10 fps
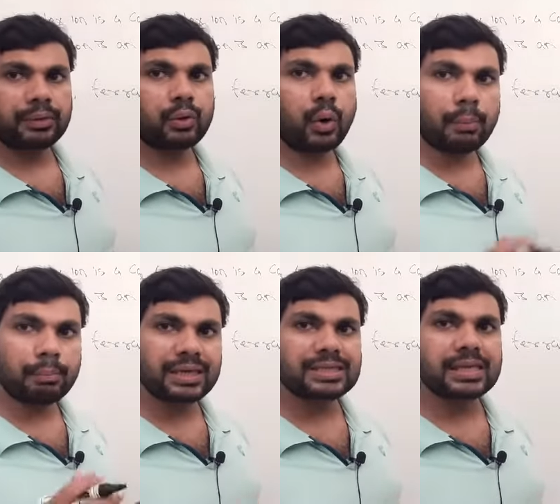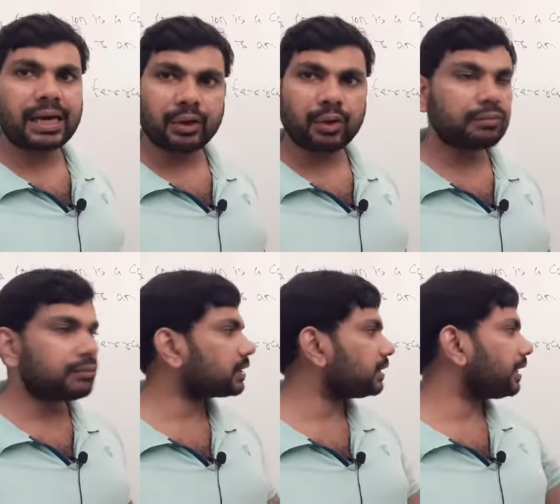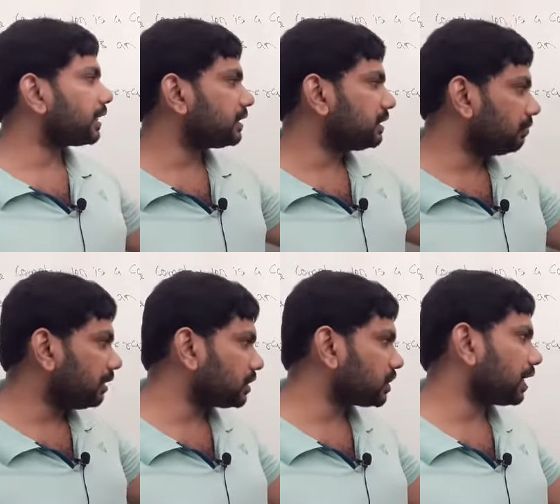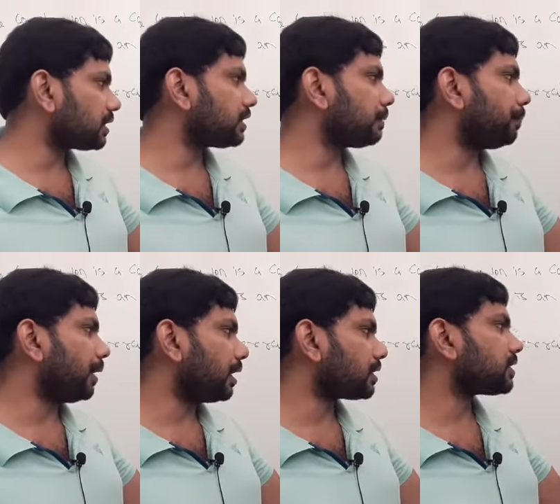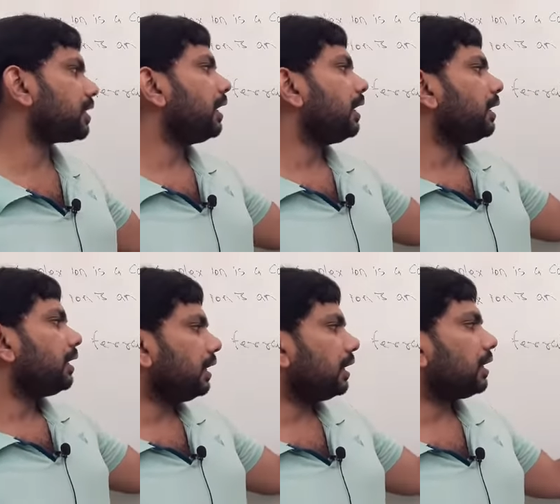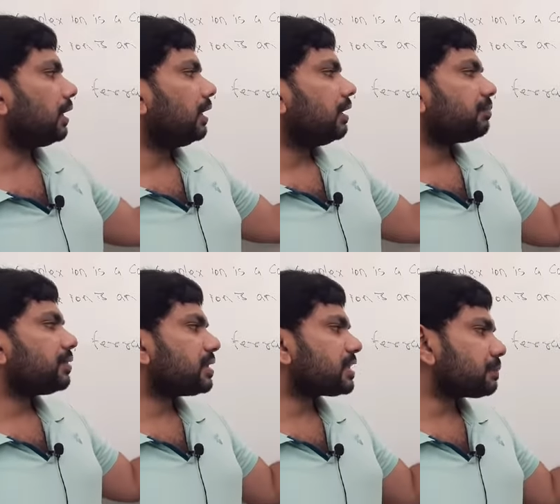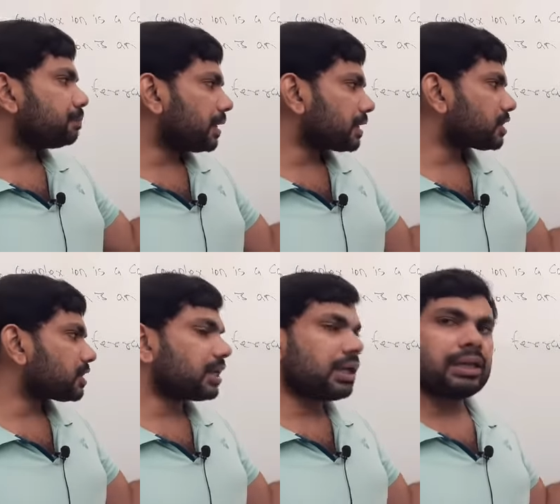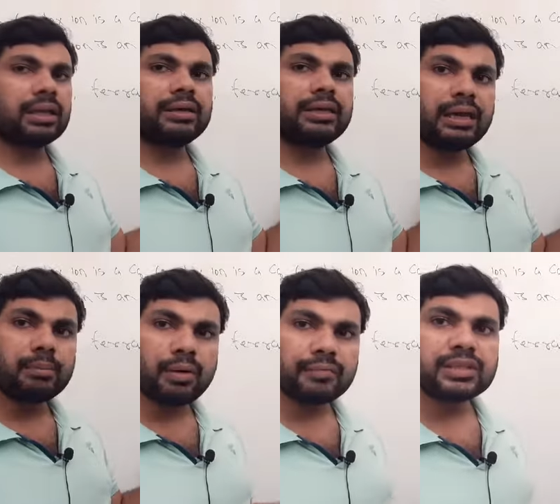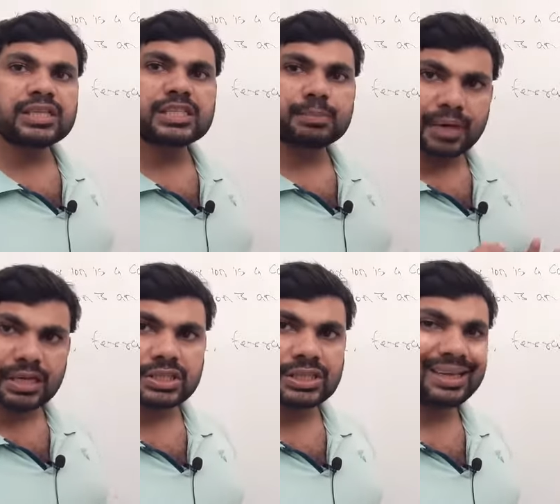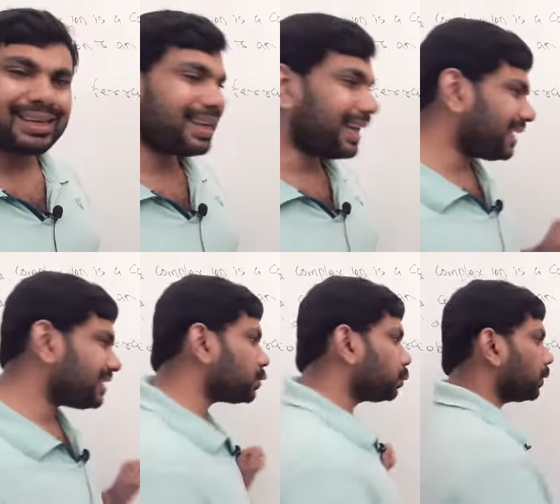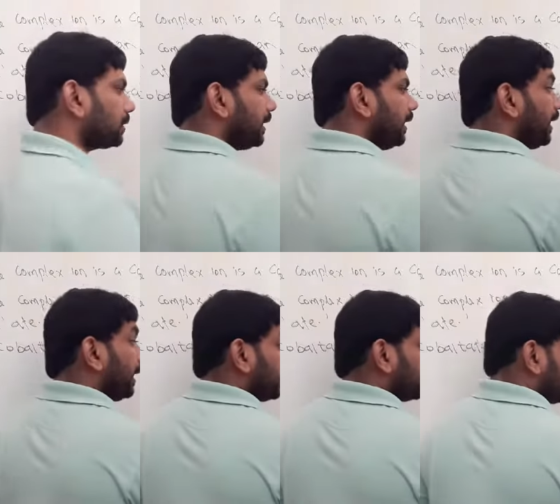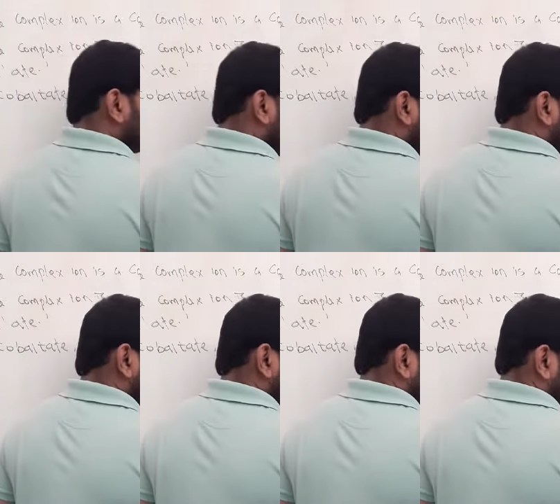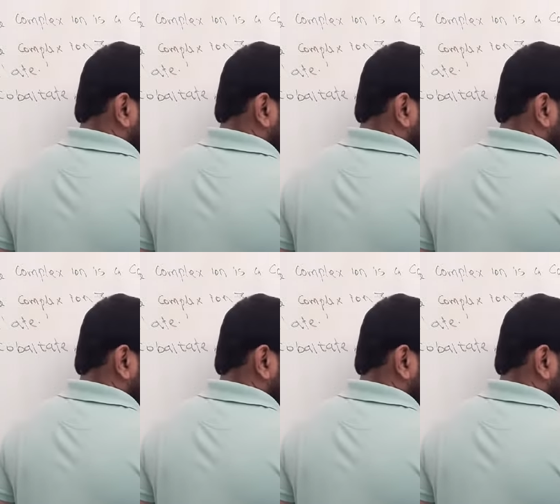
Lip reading: complex ion with negatively charged part. Here this metal, name of this metal end with ATE.